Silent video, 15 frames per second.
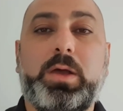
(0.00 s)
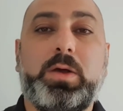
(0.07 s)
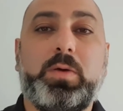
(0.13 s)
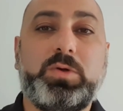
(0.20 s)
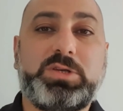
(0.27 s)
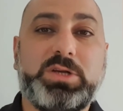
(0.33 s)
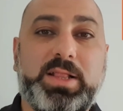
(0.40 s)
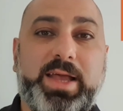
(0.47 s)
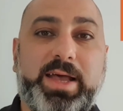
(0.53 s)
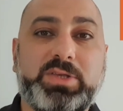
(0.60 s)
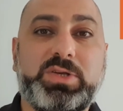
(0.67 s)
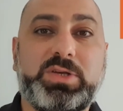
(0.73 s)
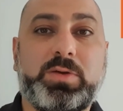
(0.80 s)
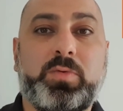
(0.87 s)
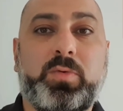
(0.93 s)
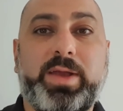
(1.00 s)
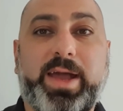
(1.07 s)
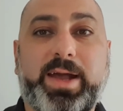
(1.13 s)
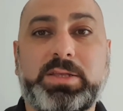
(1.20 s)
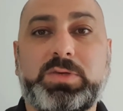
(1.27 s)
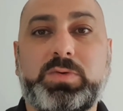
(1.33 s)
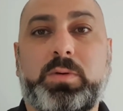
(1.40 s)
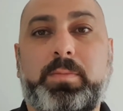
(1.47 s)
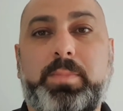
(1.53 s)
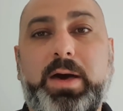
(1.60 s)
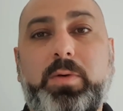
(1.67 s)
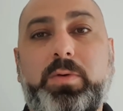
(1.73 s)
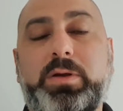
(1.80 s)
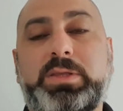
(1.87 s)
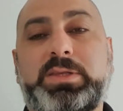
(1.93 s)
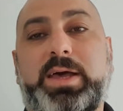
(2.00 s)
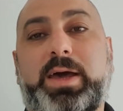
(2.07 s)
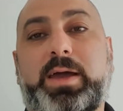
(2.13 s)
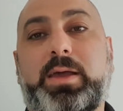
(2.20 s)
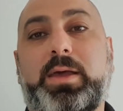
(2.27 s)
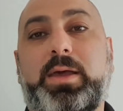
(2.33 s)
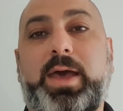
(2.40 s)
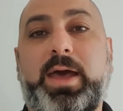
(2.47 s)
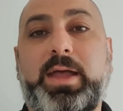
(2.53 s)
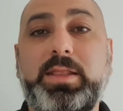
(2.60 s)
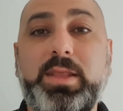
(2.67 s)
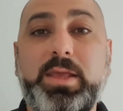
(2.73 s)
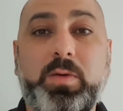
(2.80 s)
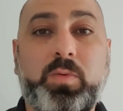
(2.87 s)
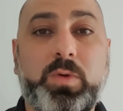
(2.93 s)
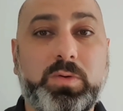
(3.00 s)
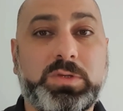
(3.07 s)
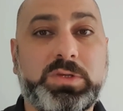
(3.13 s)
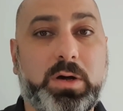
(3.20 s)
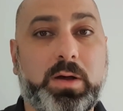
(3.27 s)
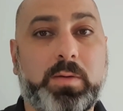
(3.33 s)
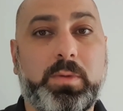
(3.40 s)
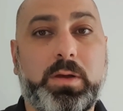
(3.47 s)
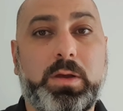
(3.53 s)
which allows you to react to a malware attack at near real time.